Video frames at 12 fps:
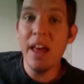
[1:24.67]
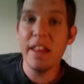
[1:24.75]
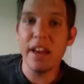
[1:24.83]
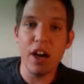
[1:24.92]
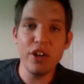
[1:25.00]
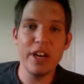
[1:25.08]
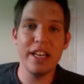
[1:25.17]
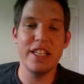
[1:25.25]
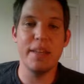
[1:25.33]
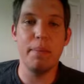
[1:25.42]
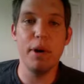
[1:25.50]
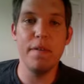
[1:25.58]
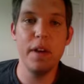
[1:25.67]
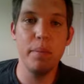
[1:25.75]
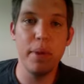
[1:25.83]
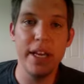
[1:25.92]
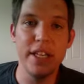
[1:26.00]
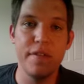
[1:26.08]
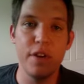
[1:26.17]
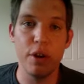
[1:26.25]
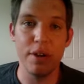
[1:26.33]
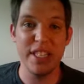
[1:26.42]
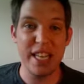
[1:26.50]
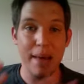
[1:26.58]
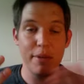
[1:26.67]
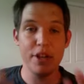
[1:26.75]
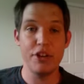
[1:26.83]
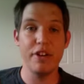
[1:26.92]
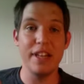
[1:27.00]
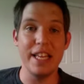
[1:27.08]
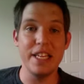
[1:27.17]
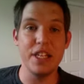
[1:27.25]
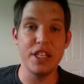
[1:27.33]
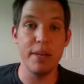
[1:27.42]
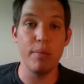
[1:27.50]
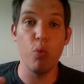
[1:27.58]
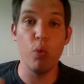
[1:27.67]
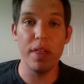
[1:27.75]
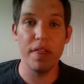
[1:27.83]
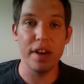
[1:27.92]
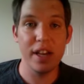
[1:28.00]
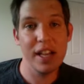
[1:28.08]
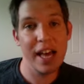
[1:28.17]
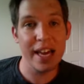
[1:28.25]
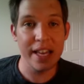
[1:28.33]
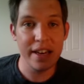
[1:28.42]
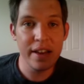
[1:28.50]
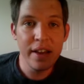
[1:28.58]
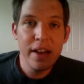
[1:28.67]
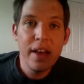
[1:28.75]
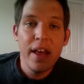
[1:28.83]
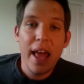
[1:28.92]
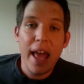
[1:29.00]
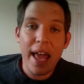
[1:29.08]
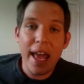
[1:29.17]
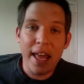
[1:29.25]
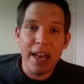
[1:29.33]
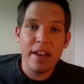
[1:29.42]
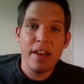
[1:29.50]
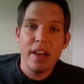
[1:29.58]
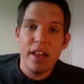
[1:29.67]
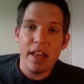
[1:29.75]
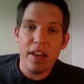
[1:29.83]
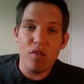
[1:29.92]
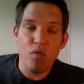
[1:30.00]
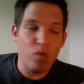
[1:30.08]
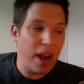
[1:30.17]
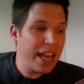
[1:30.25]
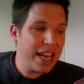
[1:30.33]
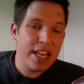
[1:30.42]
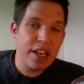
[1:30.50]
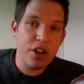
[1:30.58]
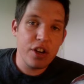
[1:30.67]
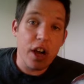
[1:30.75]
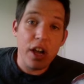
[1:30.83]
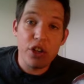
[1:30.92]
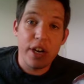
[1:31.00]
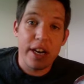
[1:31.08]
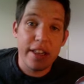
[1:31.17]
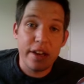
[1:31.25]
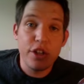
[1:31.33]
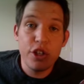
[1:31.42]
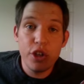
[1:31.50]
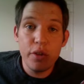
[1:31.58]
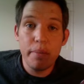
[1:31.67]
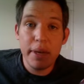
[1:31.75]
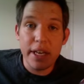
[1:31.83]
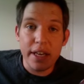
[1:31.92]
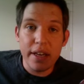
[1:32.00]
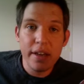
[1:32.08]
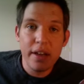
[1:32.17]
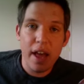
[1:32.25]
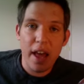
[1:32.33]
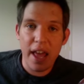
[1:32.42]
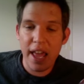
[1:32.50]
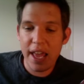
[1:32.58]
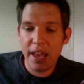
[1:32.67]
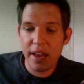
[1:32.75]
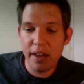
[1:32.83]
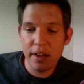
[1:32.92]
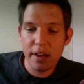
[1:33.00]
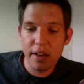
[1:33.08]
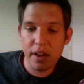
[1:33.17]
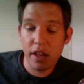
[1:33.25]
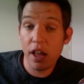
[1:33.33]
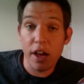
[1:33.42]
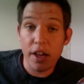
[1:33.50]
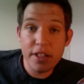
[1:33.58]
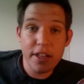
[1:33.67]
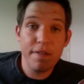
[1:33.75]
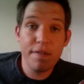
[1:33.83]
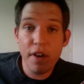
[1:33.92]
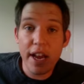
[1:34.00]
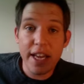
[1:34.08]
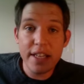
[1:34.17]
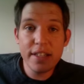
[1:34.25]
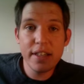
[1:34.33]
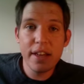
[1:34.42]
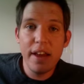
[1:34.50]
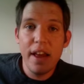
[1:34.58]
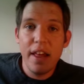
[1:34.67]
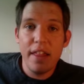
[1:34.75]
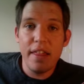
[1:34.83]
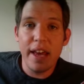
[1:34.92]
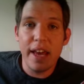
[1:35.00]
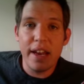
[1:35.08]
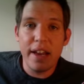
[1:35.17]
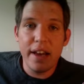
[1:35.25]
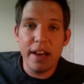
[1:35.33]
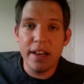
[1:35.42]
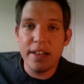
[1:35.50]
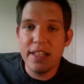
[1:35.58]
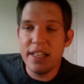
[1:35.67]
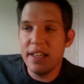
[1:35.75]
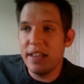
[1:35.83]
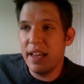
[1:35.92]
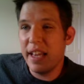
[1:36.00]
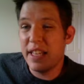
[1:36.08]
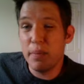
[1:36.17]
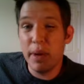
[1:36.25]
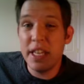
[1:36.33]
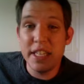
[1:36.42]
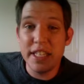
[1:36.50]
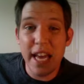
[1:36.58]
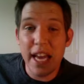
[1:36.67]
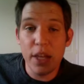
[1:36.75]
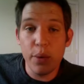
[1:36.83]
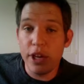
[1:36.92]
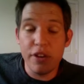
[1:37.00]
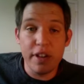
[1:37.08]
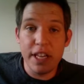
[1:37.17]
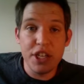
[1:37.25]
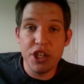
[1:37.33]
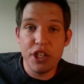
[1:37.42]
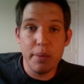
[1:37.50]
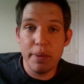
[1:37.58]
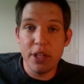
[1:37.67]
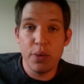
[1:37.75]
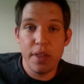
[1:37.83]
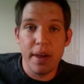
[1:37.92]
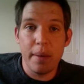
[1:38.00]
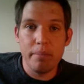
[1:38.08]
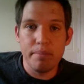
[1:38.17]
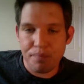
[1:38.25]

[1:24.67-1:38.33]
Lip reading: The contract is the perfect place for you to establish your relationship with the client. And right in your contract, there should be a clause, a phrase, that explains exactly what your relationship is with them.